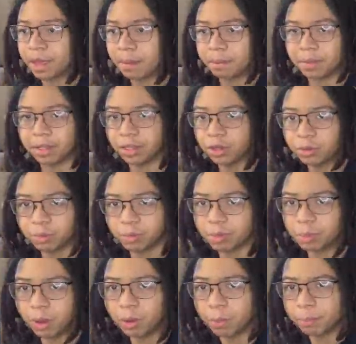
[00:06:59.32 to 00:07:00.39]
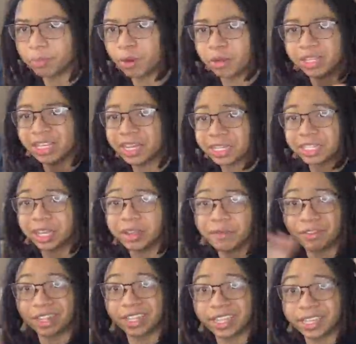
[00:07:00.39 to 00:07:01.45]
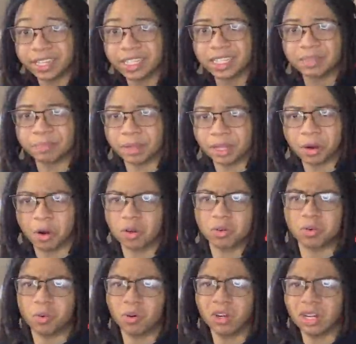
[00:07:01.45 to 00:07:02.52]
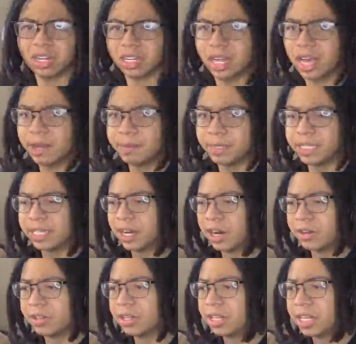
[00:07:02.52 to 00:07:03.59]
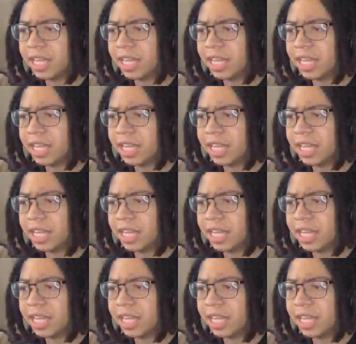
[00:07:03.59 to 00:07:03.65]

I mean, the only thing I tell you for the kills is play hardcore. I mean, other than